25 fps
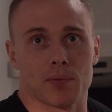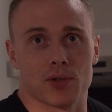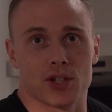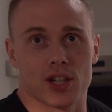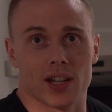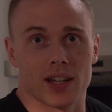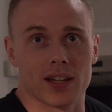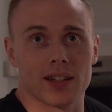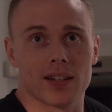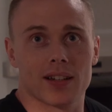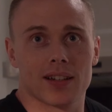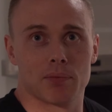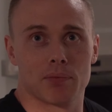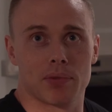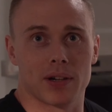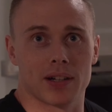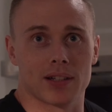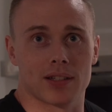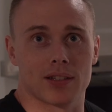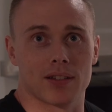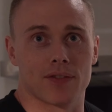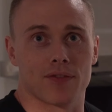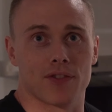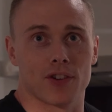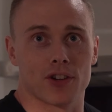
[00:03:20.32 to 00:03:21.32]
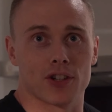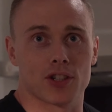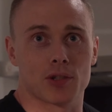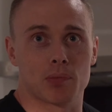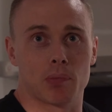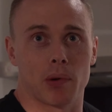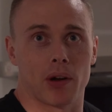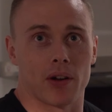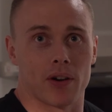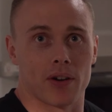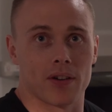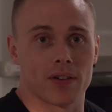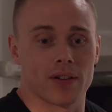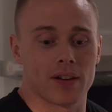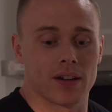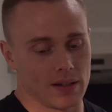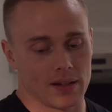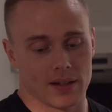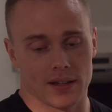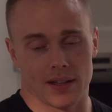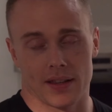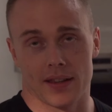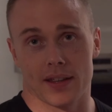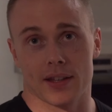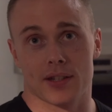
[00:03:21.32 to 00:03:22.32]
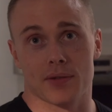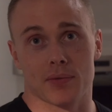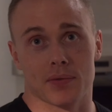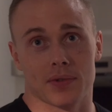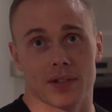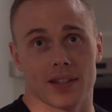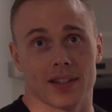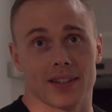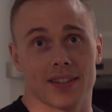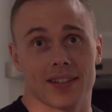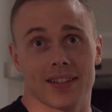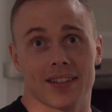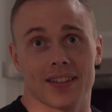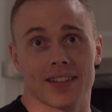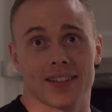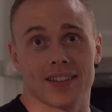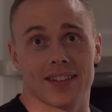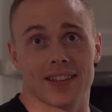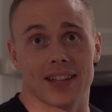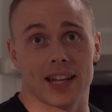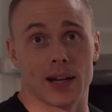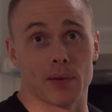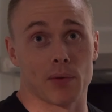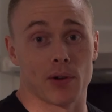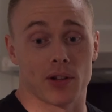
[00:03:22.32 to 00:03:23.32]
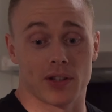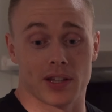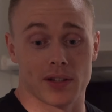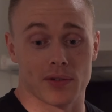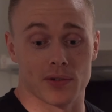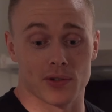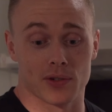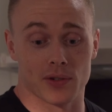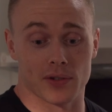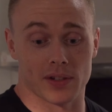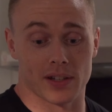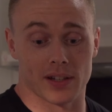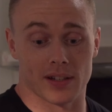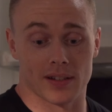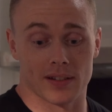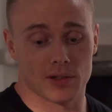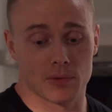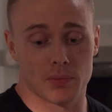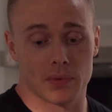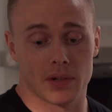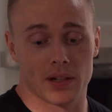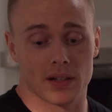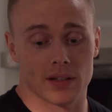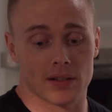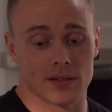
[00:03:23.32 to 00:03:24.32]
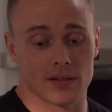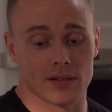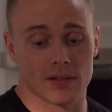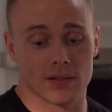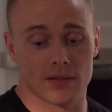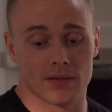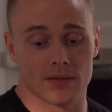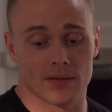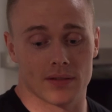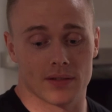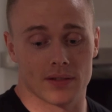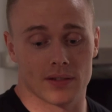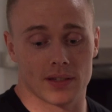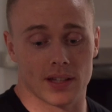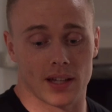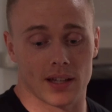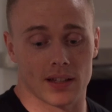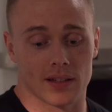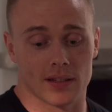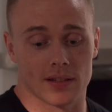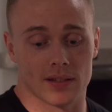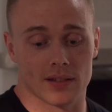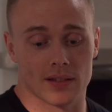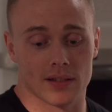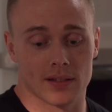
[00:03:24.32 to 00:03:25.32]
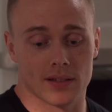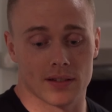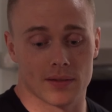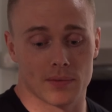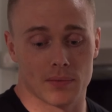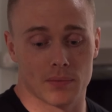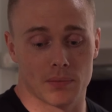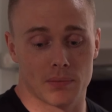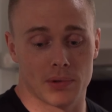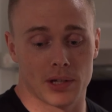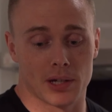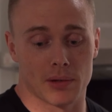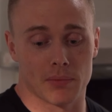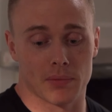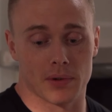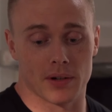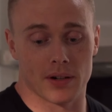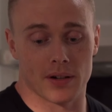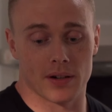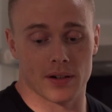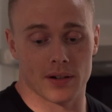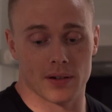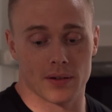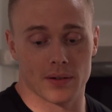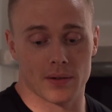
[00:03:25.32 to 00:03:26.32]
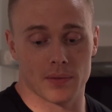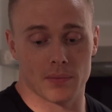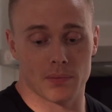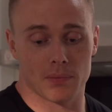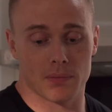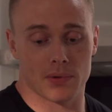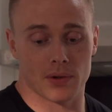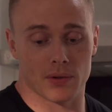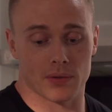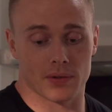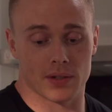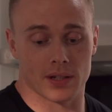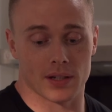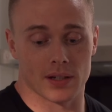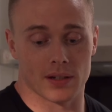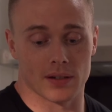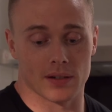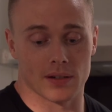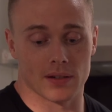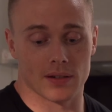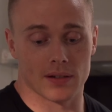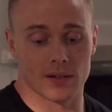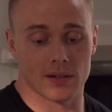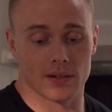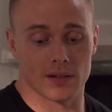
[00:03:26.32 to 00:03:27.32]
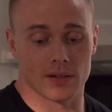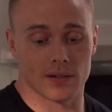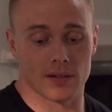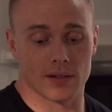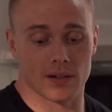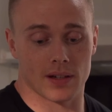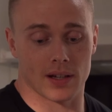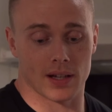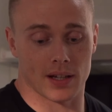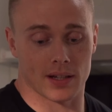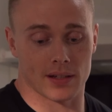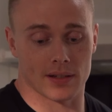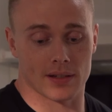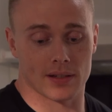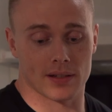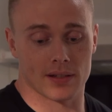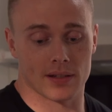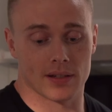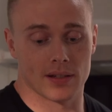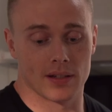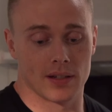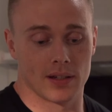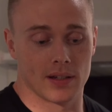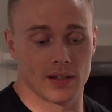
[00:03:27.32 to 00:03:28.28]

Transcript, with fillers: shake, pressed the first button, and this was it. And I'm not even joking. Spinach, dates, peanut butter, protein, ice.